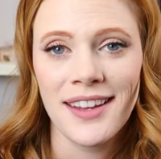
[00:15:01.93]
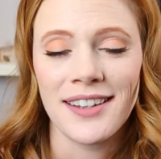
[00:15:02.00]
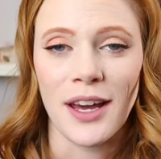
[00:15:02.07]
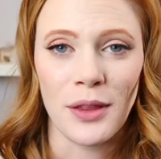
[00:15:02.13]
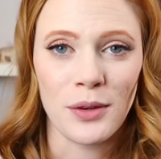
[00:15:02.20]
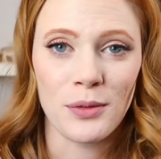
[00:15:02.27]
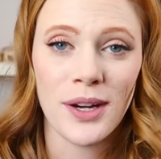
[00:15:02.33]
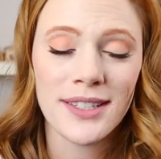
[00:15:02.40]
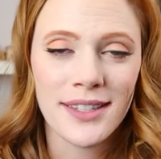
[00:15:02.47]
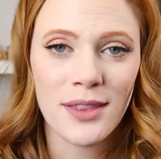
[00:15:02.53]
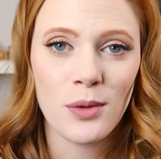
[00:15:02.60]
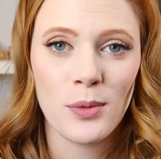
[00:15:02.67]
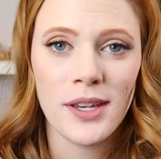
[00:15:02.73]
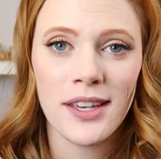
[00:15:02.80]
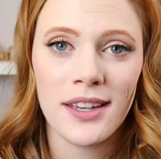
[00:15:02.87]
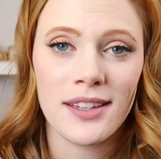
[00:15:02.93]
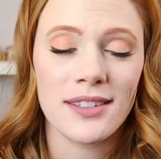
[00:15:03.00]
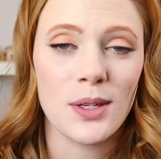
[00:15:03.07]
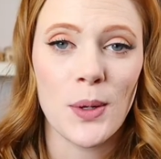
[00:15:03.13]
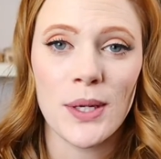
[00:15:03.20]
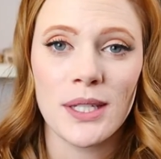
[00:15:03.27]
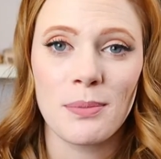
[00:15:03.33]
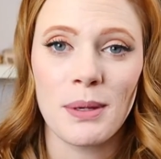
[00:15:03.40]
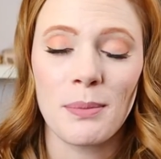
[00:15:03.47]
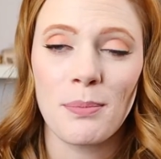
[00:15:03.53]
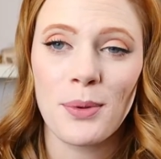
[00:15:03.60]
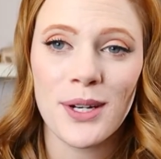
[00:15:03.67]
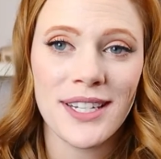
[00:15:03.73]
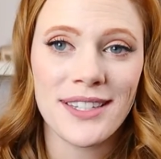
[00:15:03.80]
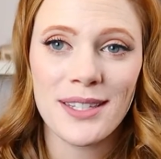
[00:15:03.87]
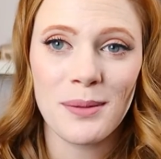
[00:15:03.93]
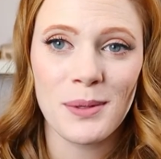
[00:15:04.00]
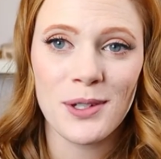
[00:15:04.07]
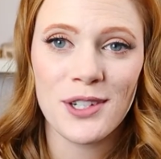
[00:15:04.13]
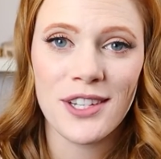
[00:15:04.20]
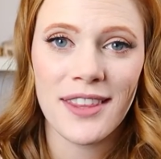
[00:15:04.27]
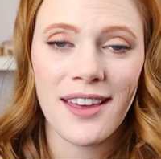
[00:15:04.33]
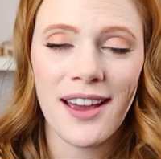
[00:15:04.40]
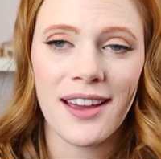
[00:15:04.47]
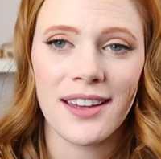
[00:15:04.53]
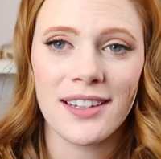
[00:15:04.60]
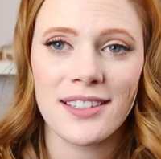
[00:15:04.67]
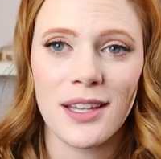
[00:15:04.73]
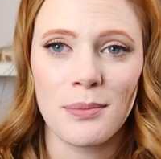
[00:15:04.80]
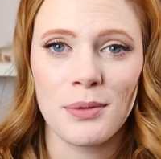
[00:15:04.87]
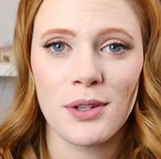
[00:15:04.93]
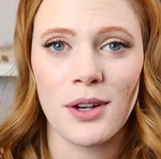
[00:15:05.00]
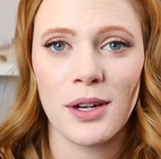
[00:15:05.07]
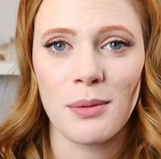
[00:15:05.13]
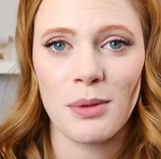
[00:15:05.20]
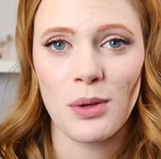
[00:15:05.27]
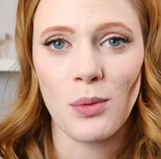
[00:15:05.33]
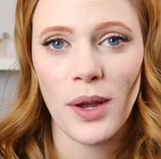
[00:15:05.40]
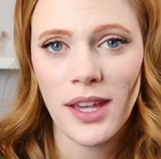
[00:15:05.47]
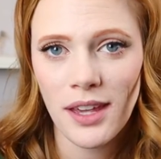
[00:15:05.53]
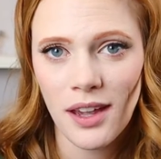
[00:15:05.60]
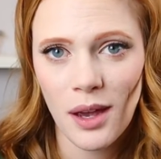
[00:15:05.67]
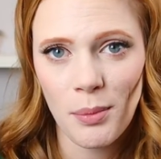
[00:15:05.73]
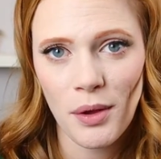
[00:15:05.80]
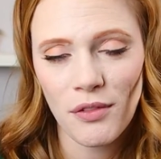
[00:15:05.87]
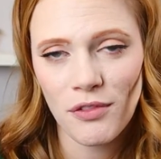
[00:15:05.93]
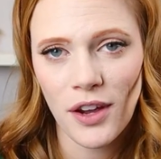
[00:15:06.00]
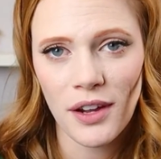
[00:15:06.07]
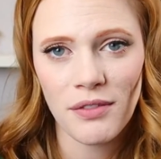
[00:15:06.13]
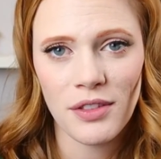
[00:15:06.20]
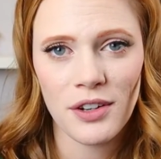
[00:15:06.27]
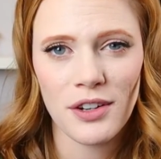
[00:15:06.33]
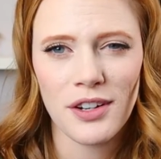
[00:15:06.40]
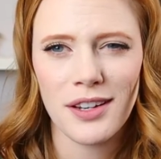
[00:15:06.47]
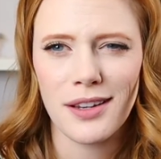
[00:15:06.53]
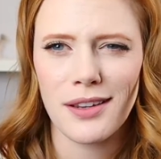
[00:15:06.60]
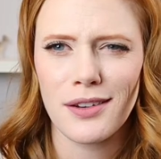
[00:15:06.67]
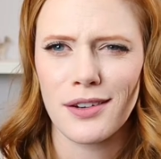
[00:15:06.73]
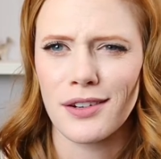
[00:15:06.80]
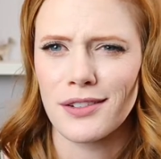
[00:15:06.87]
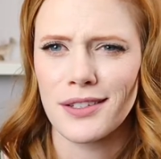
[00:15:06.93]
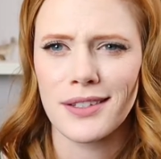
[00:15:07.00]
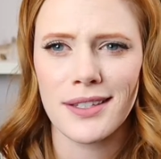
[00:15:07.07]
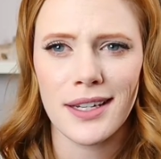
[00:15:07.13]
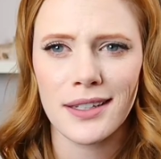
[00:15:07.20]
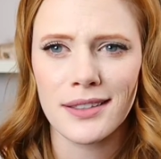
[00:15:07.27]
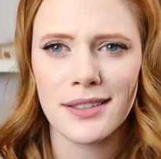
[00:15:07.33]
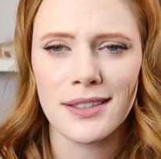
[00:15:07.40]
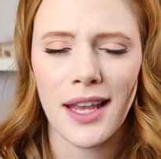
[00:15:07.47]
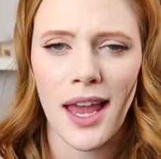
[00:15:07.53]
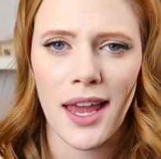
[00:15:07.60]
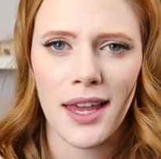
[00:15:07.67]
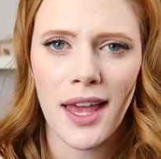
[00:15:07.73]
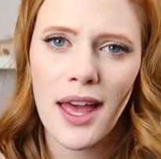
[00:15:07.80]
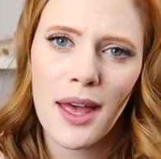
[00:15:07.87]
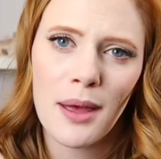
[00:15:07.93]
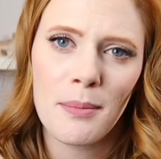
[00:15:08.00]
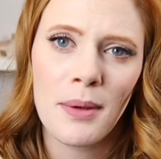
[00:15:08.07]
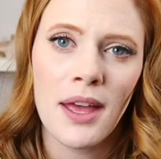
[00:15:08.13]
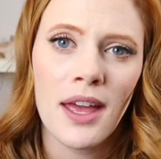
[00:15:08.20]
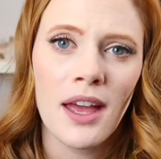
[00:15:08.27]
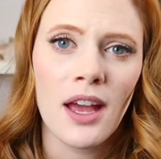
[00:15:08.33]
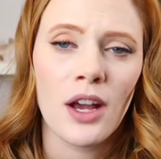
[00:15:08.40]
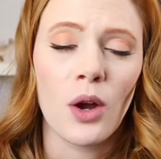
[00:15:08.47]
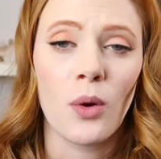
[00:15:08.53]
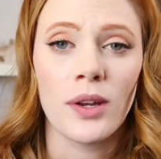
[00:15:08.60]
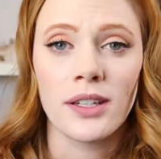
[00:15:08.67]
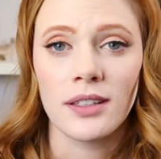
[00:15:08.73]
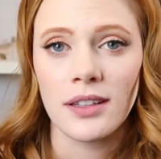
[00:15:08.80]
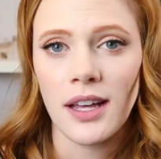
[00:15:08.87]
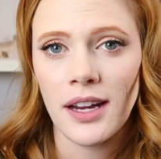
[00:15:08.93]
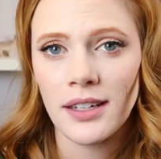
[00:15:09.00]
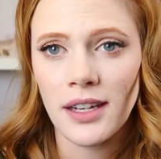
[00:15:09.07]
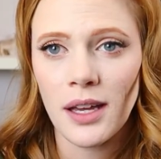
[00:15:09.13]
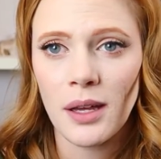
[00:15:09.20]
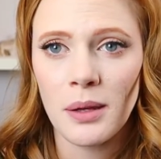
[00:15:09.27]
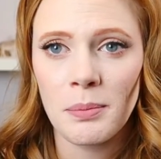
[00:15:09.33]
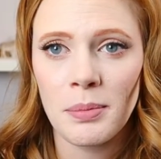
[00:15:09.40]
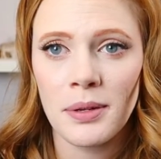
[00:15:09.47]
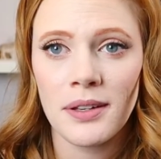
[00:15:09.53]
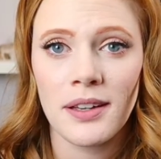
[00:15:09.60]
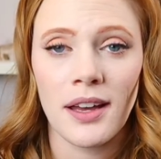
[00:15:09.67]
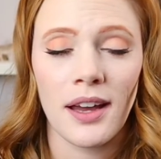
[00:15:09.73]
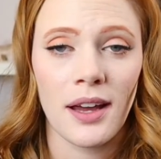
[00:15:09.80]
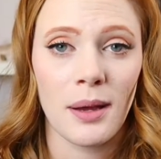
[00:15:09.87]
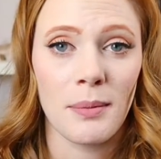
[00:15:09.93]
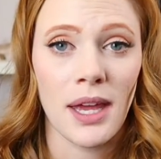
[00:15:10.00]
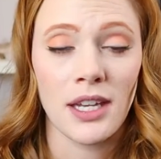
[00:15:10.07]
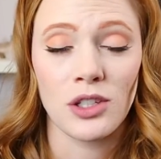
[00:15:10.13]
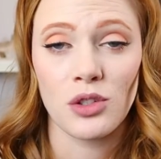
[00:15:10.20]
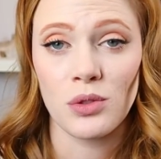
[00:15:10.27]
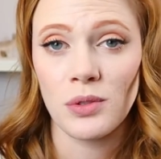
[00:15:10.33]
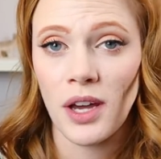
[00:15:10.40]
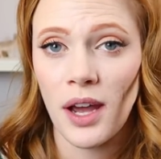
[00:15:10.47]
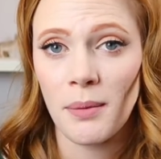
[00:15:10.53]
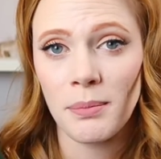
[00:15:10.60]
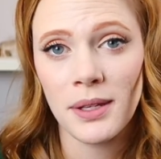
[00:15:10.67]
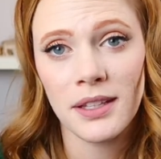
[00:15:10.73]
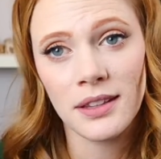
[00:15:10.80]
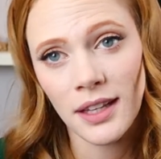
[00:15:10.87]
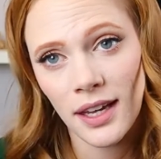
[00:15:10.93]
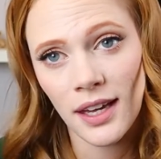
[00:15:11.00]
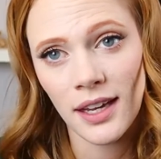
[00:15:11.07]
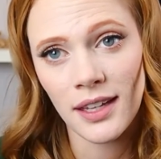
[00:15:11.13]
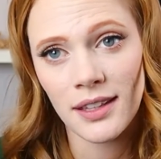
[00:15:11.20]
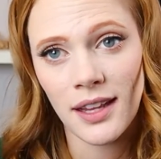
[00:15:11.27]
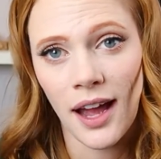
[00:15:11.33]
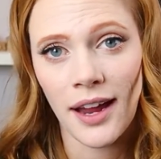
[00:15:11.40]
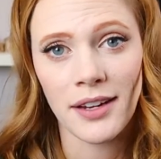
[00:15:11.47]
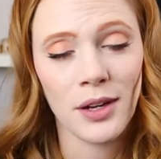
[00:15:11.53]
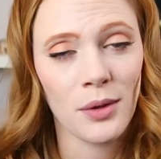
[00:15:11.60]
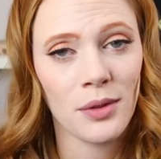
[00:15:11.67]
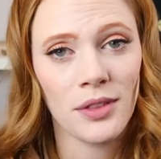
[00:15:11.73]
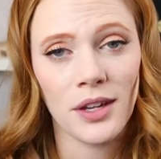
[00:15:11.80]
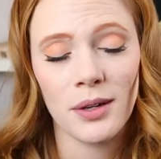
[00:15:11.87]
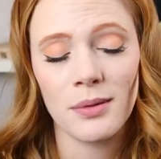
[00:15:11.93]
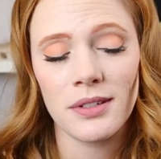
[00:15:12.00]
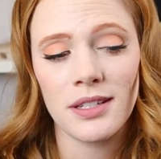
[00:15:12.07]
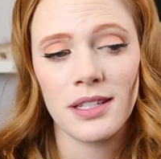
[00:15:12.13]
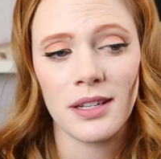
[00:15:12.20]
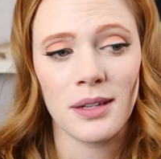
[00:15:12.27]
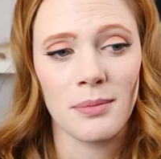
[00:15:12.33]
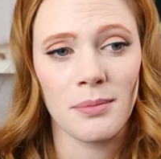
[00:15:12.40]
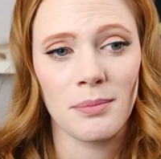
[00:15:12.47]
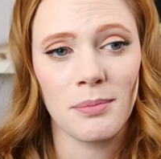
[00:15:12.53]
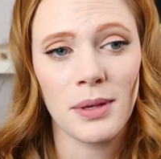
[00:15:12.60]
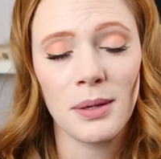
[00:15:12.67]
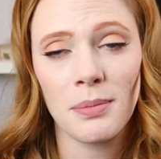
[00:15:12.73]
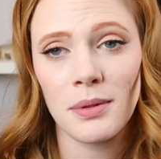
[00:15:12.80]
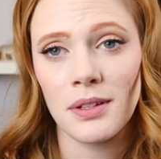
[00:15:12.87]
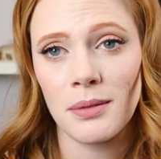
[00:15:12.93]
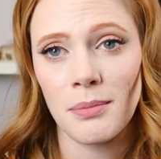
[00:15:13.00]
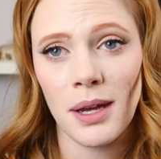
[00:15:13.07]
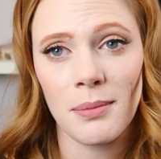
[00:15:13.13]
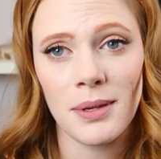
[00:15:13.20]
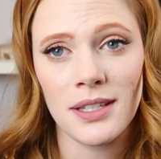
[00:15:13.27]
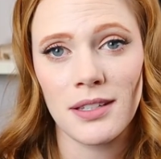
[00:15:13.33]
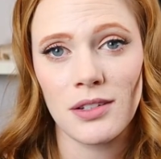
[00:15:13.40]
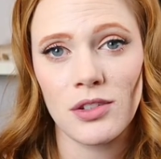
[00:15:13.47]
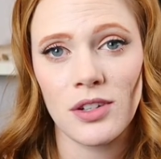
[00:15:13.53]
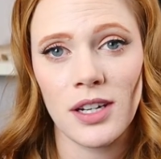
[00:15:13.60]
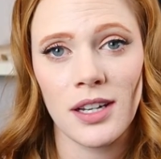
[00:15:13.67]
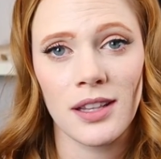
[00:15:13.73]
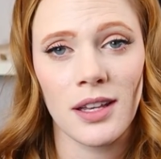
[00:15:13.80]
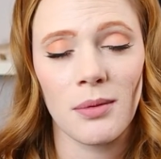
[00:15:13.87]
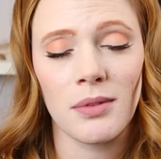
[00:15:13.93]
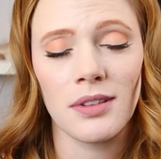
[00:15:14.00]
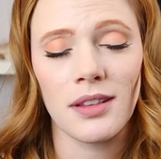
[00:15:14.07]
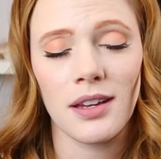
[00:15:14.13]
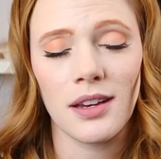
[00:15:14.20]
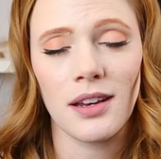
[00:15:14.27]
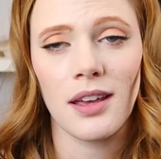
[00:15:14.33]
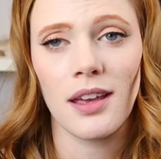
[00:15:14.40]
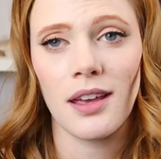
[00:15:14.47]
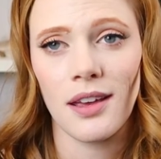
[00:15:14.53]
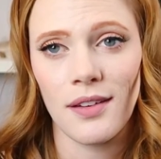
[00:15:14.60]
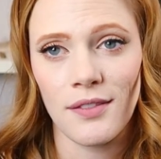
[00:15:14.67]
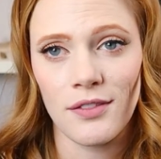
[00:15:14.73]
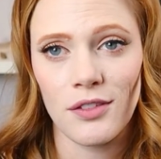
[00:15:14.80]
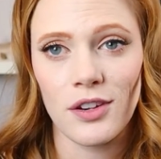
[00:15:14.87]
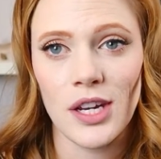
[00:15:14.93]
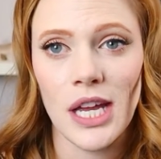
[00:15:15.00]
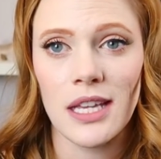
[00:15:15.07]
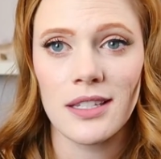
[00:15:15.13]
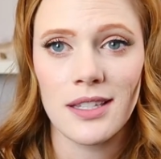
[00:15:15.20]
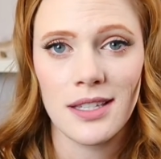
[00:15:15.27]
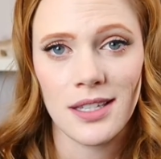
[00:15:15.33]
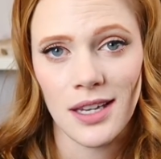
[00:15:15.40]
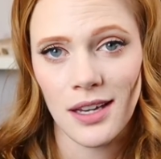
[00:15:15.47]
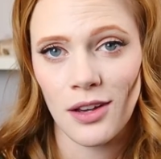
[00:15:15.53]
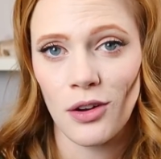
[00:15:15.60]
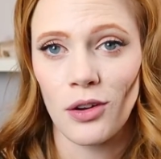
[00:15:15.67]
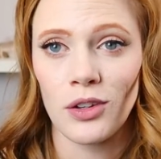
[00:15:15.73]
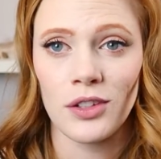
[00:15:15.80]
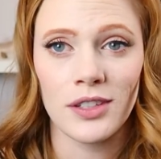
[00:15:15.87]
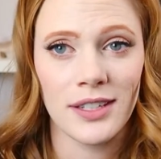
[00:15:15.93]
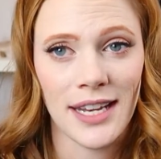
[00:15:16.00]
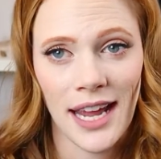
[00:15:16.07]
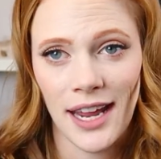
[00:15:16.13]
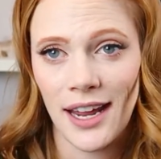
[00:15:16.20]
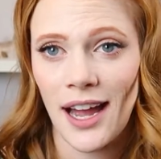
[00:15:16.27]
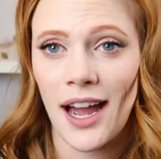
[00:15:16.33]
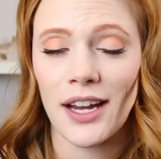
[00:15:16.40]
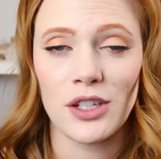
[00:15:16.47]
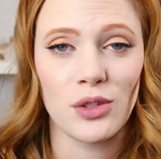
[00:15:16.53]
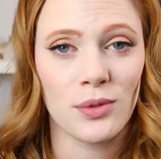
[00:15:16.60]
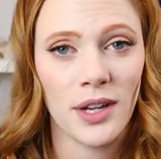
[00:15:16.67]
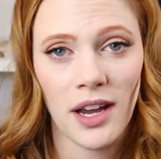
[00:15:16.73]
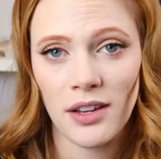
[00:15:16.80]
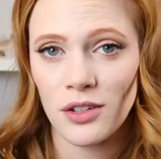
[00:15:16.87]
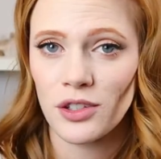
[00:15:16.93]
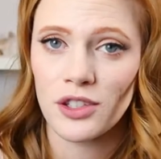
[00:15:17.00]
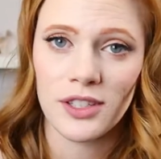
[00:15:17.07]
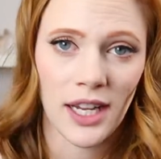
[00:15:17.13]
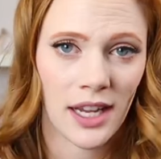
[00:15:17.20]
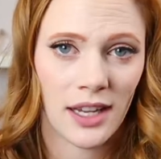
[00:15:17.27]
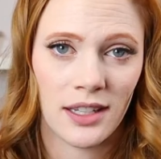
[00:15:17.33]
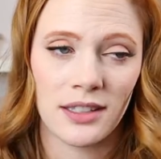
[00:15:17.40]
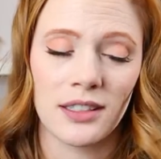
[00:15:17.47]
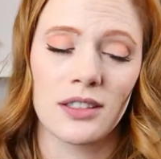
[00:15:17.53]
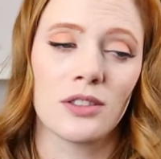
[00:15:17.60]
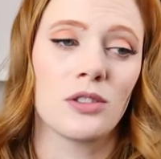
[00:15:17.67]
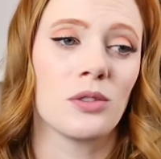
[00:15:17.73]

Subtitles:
Now the rest of the week is going to be pretty similar to that, except you're going to be waking up at 5:30 or 6 a.m., going to line up, and do not be late. I know there were some people in my basic training that were late every single day. I do not understand.